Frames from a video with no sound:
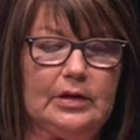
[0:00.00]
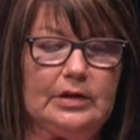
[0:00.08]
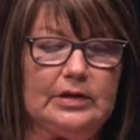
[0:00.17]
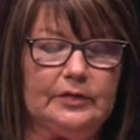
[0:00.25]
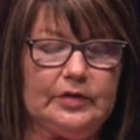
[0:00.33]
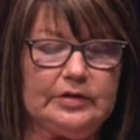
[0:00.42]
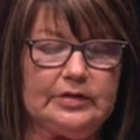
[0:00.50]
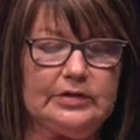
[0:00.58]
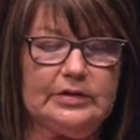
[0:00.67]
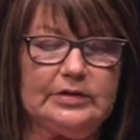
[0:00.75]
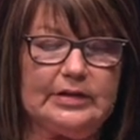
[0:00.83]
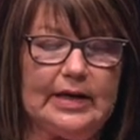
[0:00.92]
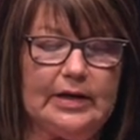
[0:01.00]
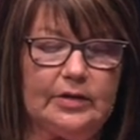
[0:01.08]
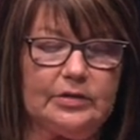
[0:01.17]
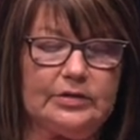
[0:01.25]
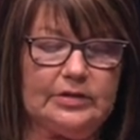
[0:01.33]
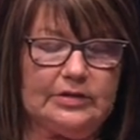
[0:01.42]
Give us the desire
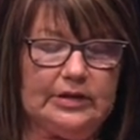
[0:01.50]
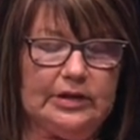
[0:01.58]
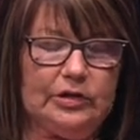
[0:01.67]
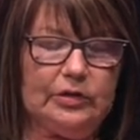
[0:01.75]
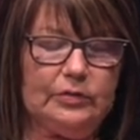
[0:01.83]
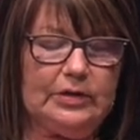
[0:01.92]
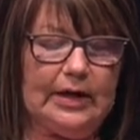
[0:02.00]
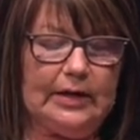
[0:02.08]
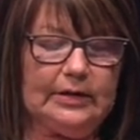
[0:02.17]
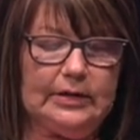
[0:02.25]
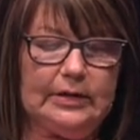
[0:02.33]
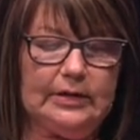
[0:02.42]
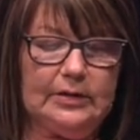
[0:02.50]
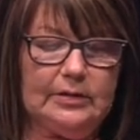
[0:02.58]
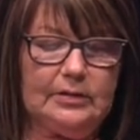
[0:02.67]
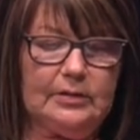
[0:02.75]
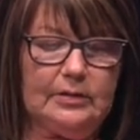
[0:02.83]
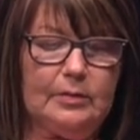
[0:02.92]
to seek You daily,
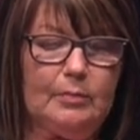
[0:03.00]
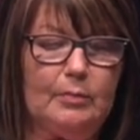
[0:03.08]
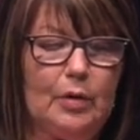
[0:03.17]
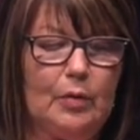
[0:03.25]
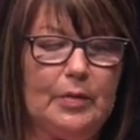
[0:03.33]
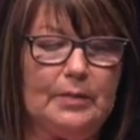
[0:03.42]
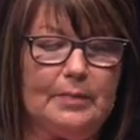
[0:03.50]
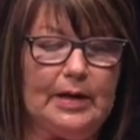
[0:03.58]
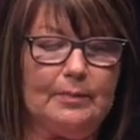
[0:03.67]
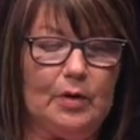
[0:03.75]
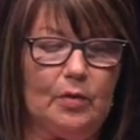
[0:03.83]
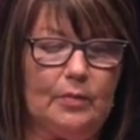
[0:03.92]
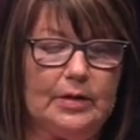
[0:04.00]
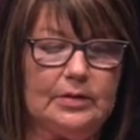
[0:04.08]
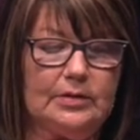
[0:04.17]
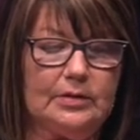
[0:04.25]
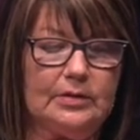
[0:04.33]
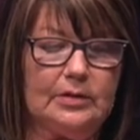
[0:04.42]
moment by moment.
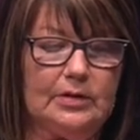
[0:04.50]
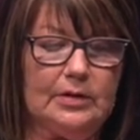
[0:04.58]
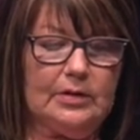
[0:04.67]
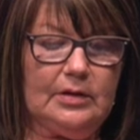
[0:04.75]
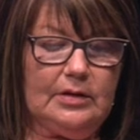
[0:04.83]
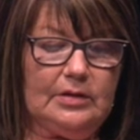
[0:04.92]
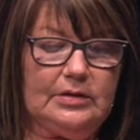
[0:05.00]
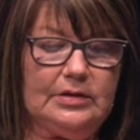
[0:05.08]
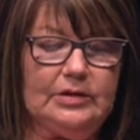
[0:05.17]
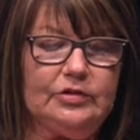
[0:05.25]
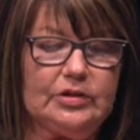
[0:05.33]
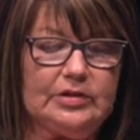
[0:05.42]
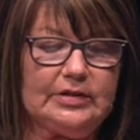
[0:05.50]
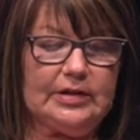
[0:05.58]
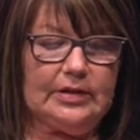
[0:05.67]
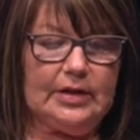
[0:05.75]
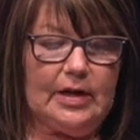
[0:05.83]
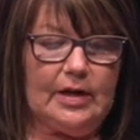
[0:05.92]
Teach us to
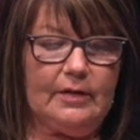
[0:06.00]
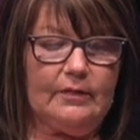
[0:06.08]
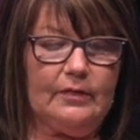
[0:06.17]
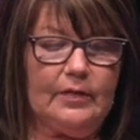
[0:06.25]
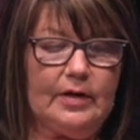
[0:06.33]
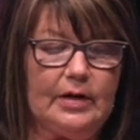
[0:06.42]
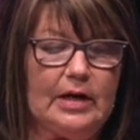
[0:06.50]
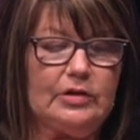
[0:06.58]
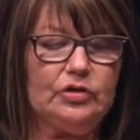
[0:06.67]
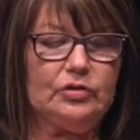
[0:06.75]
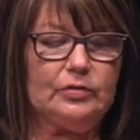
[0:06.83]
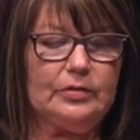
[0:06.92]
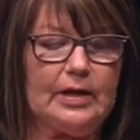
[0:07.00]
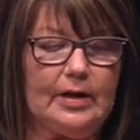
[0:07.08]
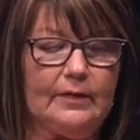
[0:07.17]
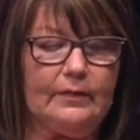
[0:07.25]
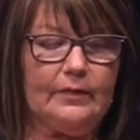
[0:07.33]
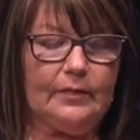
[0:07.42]
love as You
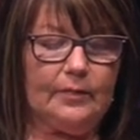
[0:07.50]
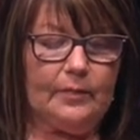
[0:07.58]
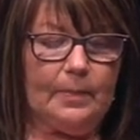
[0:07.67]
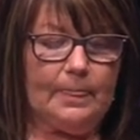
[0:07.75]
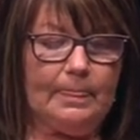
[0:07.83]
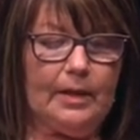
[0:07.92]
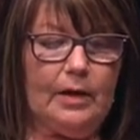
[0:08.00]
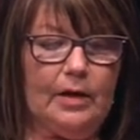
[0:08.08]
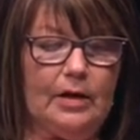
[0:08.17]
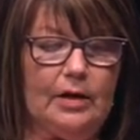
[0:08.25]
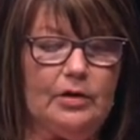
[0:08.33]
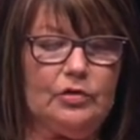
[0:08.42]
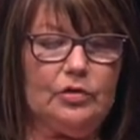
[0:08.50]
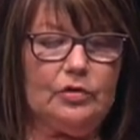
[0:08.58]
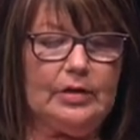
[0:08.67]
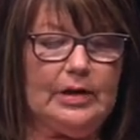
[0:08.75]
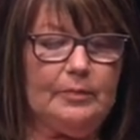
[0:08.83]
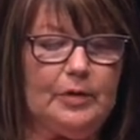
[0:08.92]
love. In Your
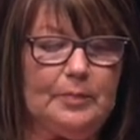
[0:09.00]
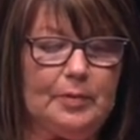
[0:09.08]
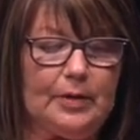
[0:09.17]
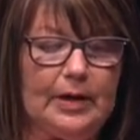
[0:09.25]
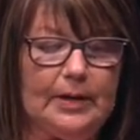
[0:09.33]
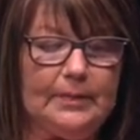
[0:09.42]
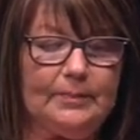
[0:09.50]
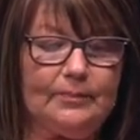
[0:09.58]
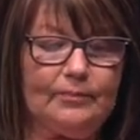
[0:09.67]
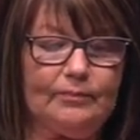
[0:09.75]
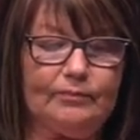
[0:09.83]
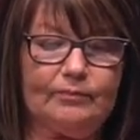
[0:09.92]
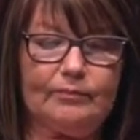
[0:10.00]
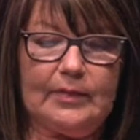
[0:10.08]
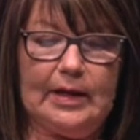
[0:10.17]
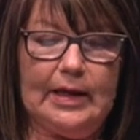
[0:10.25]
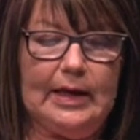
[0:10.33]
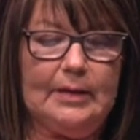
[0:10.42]
name we pray.
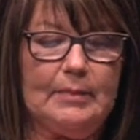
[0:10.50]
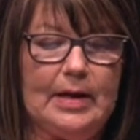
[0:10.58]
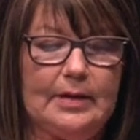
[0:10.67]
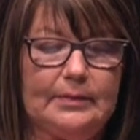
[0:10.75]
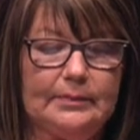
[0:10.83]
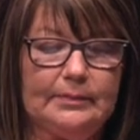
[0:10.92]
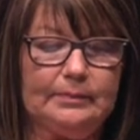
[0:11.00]
Amen.